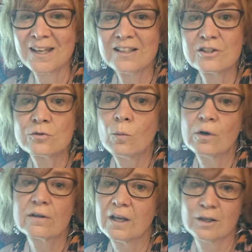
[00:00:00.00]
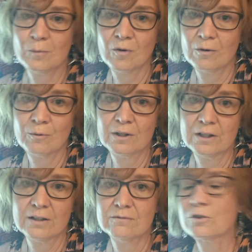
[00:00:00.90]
it doesn't work anymore, really.